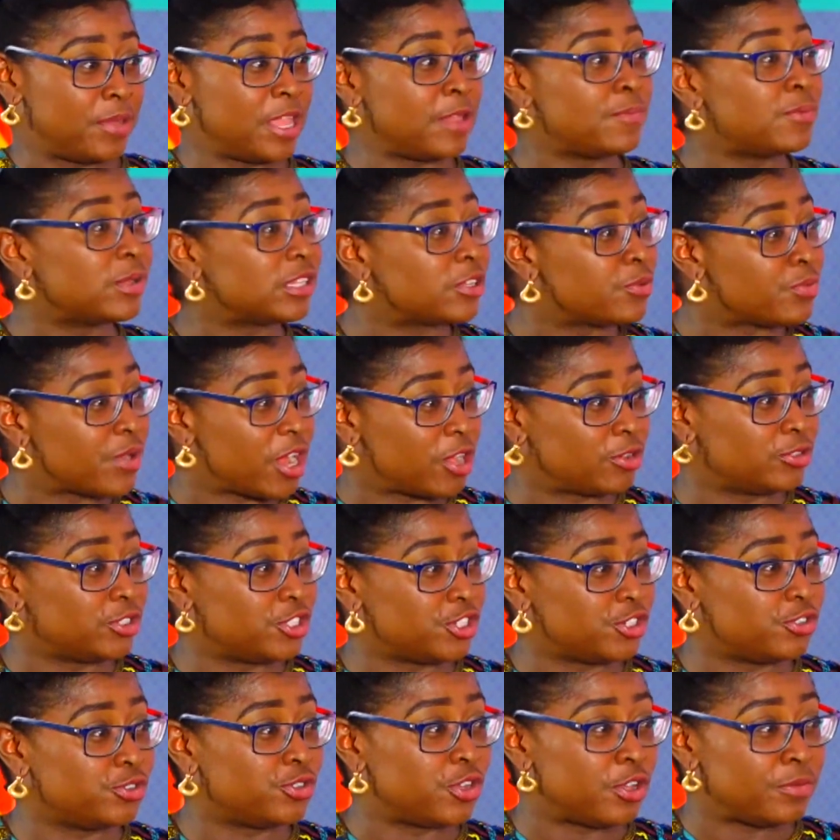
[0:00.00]
people
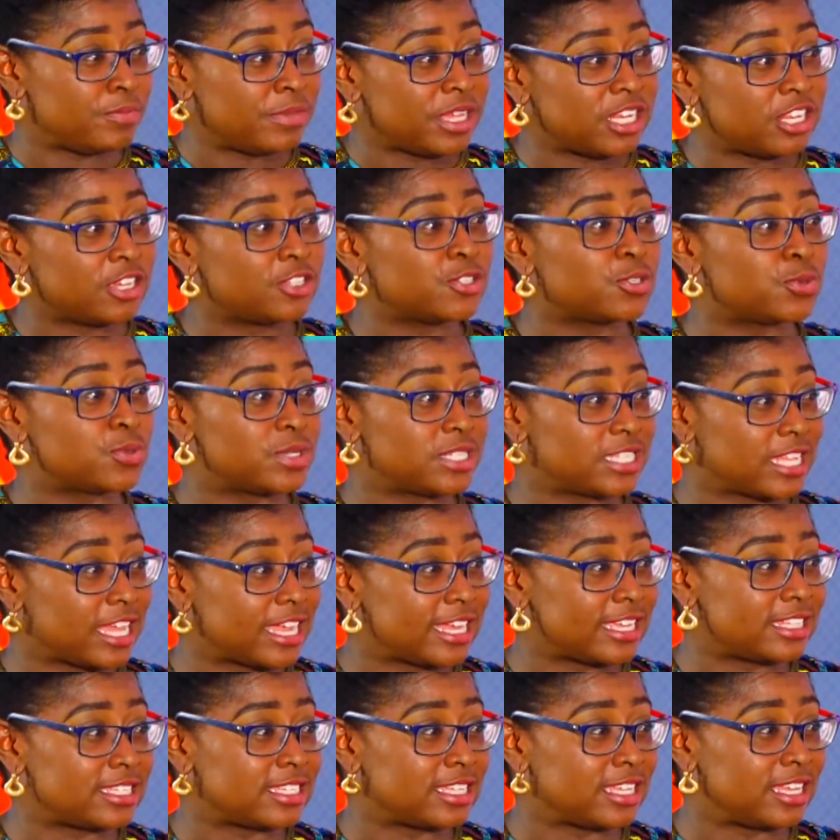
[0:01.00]
around you, your immediate
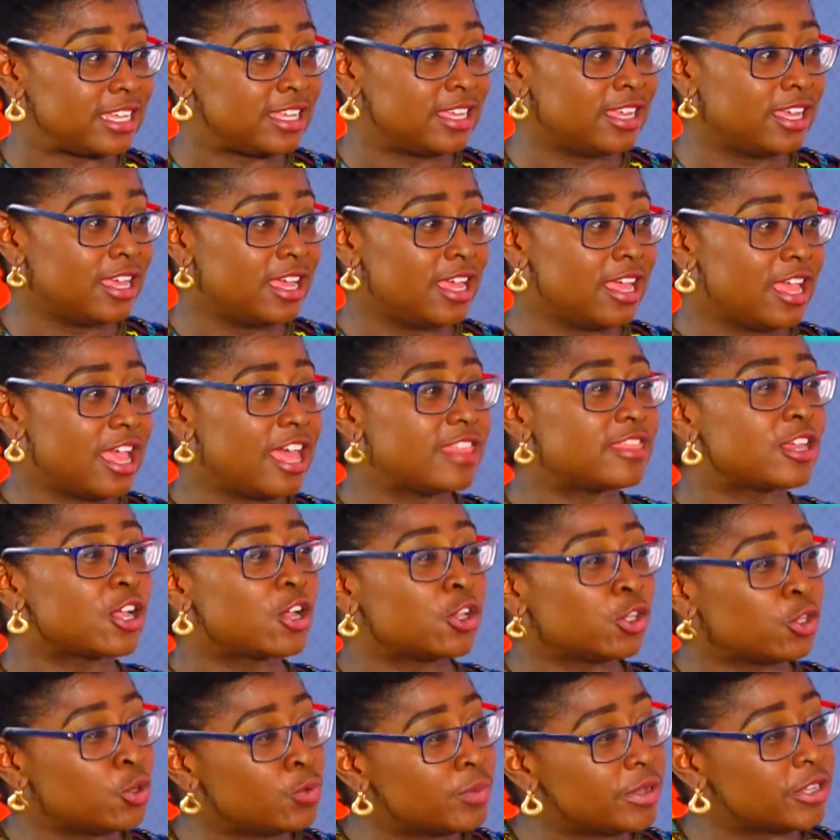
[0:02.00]
society, and
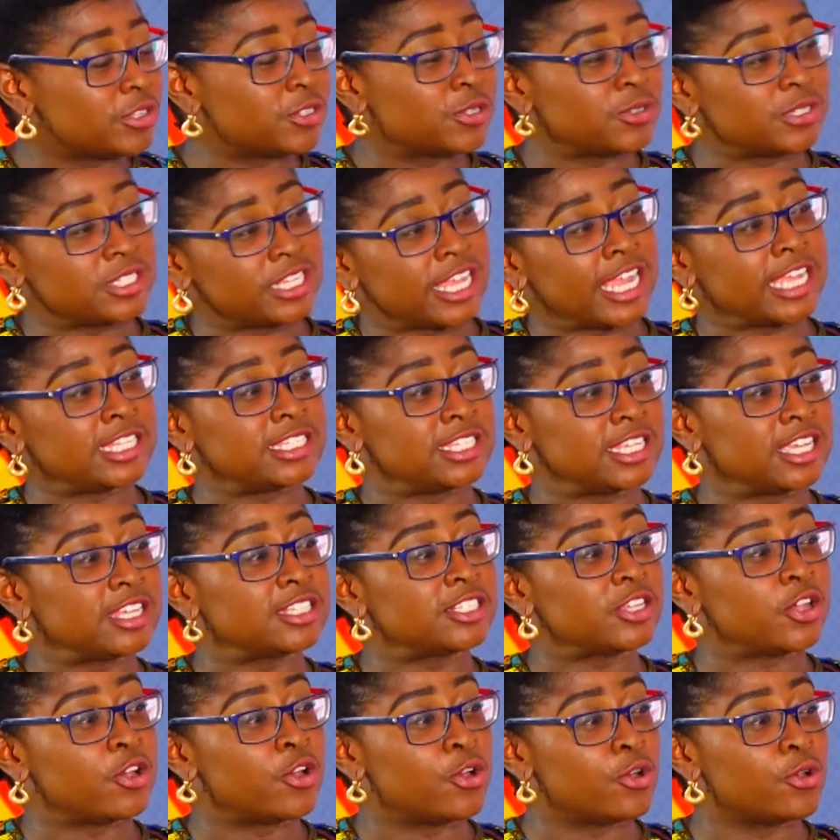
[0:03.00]
the global society
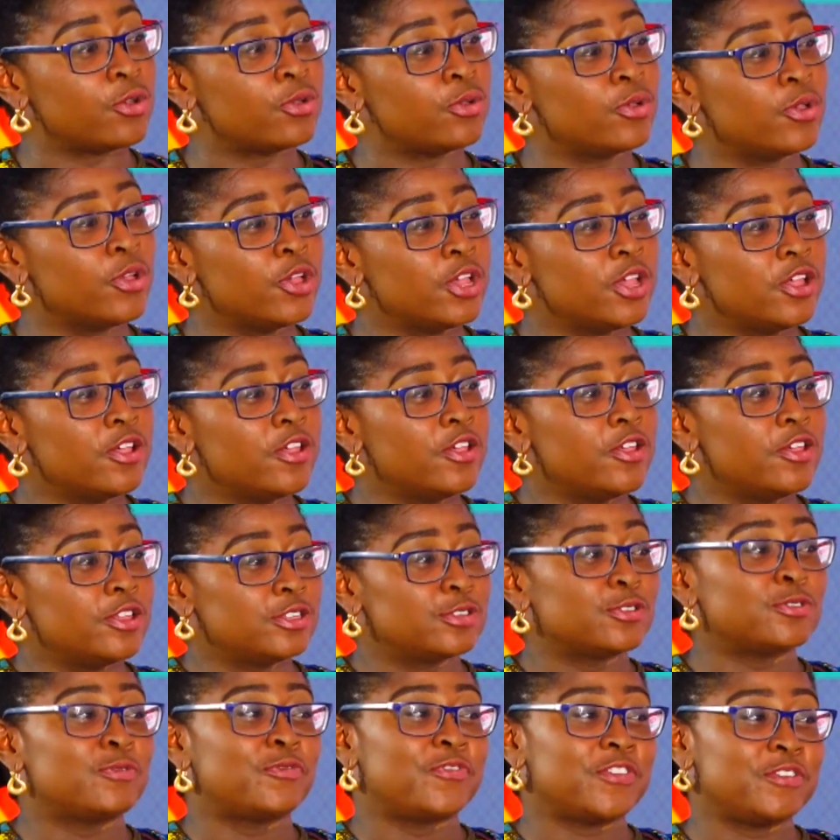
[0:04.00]
as a whole.
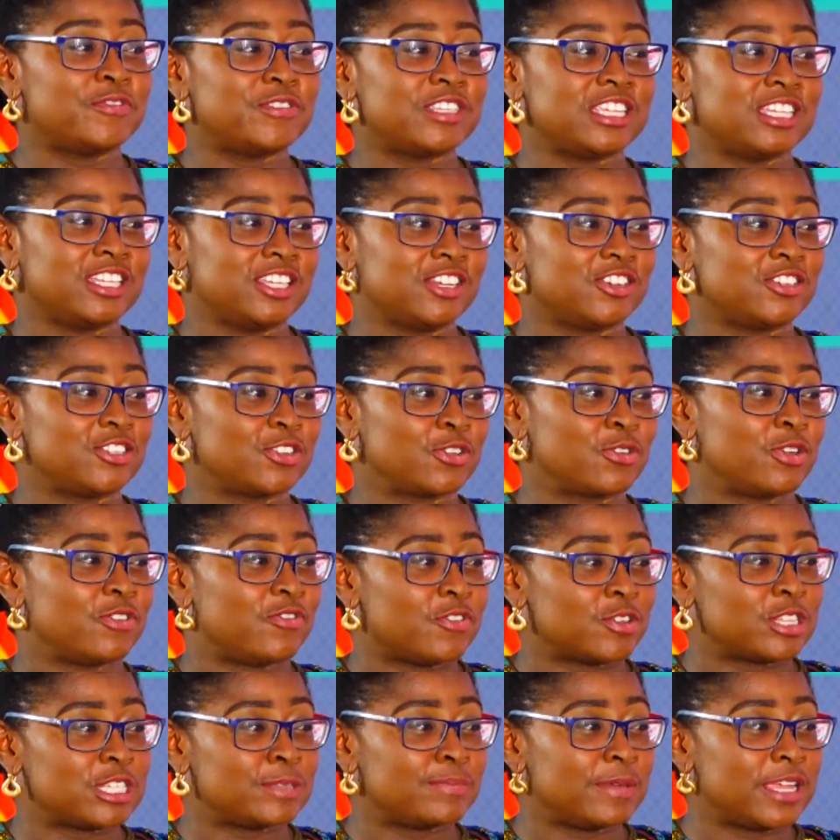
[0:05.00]
So 15 years ago,
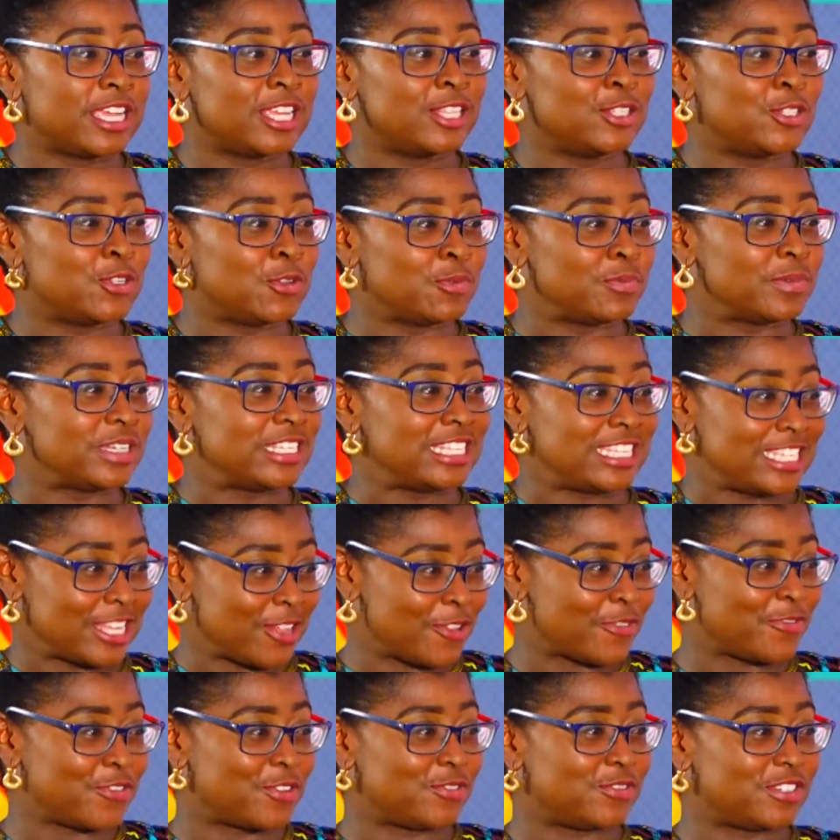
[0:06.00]
if I was speaking to
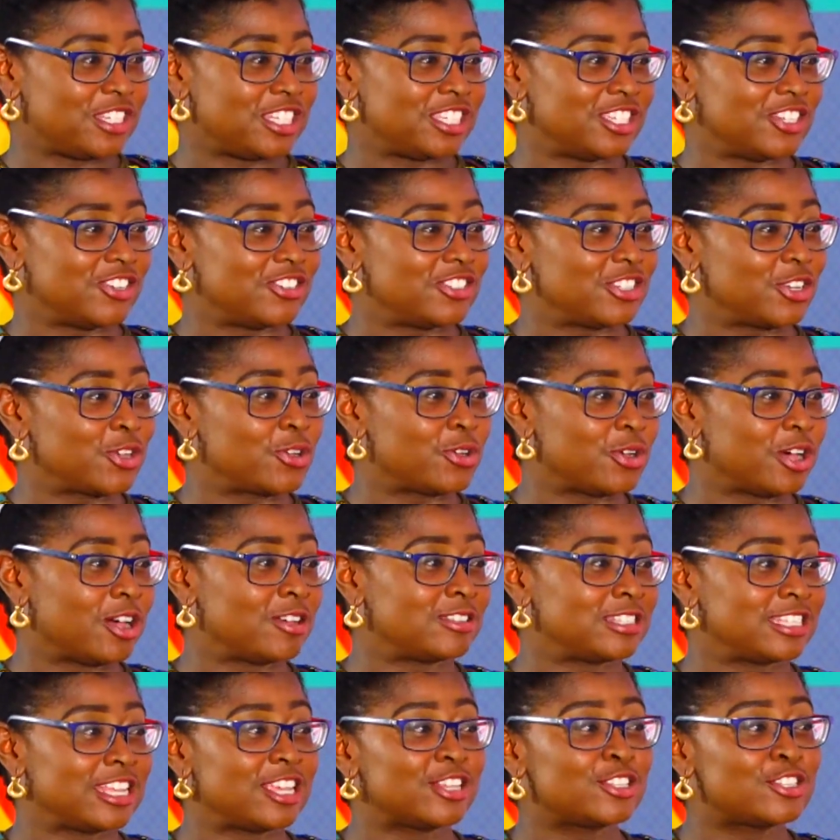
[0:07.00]
myself 15 years ago,
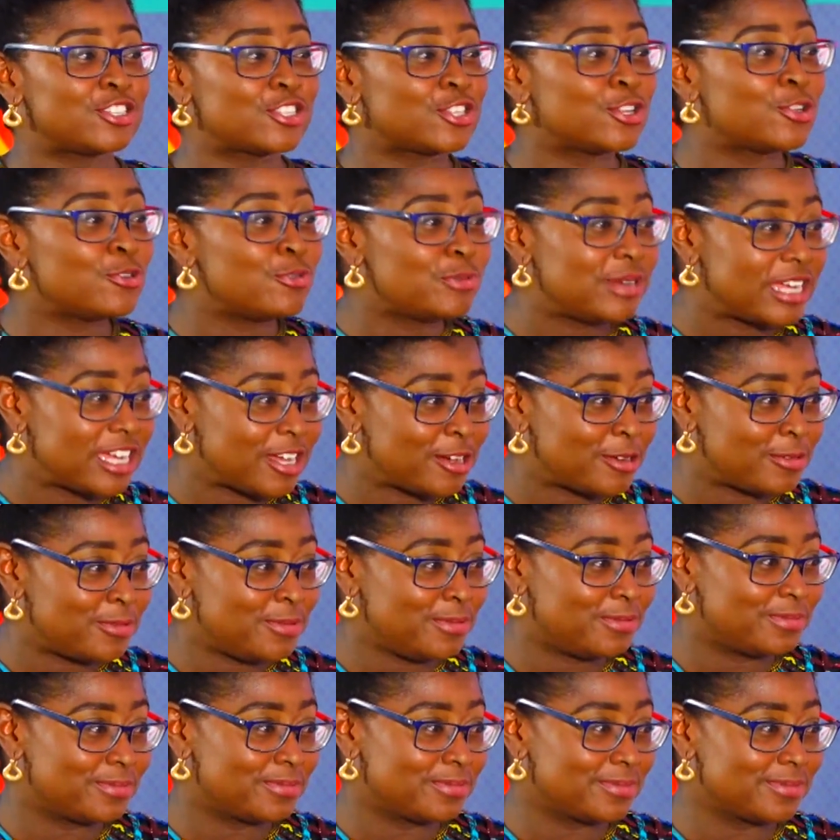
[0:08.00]
I'll say slow
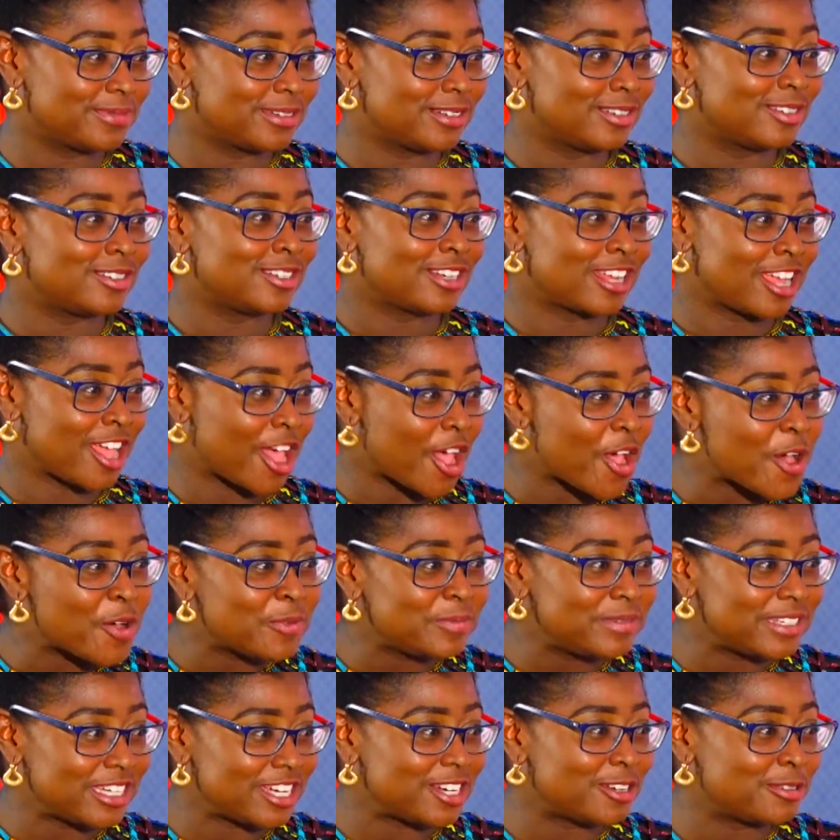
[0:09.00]
down,
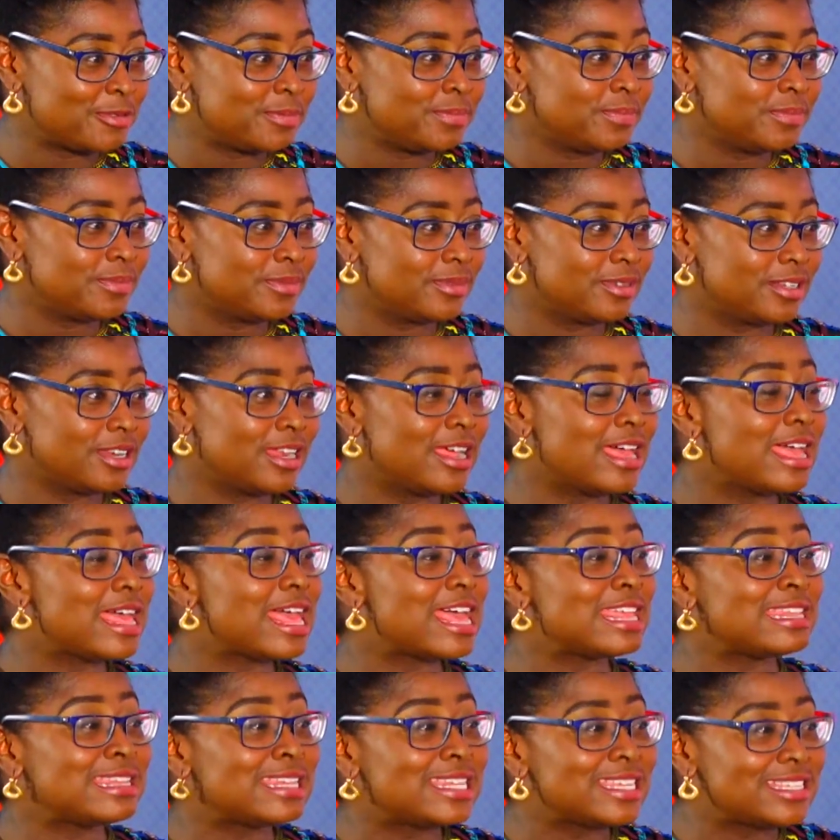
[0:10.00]
calm down,
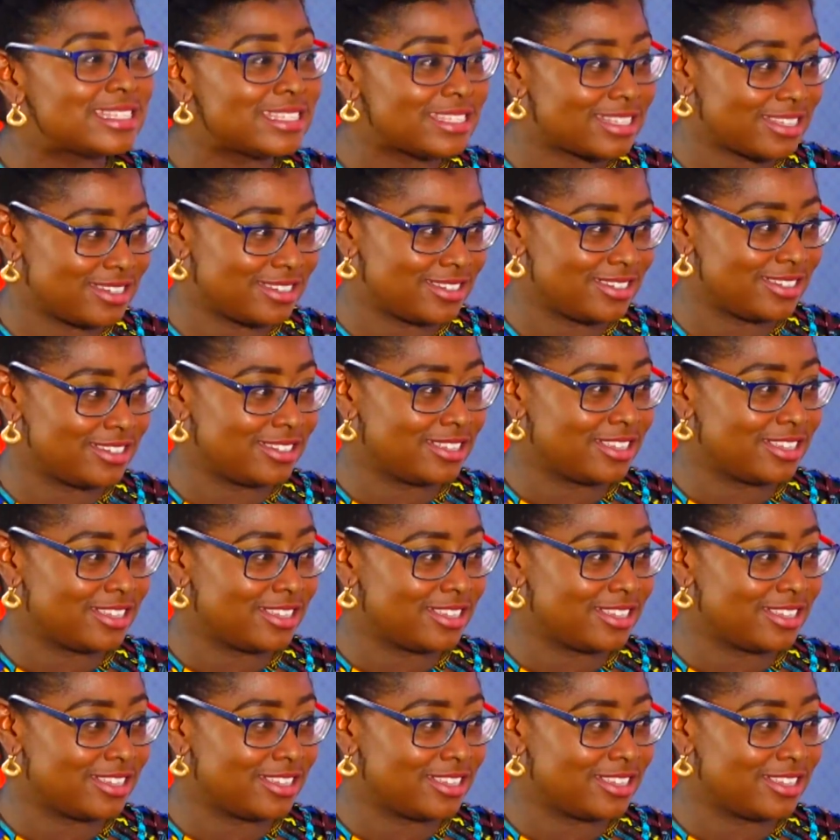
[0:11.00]
and listen.